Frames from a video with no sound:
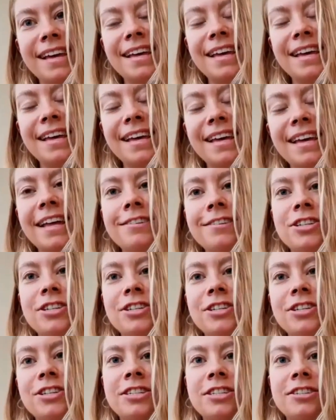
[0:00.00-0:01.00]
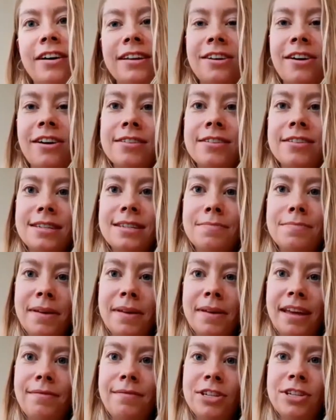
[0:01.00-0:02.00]
and so that she's not in constant
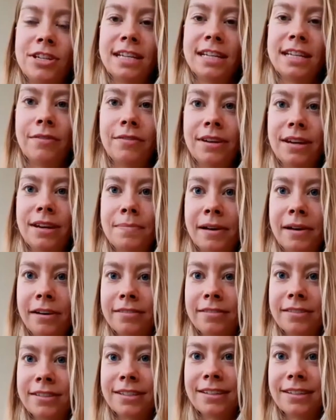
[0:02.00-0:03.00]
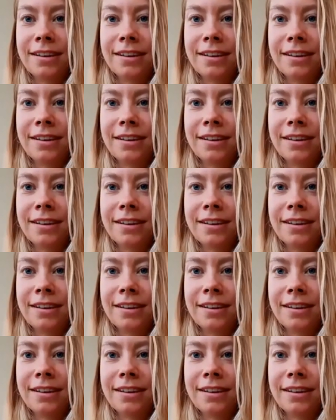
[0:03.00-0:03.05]
pain when she's out and about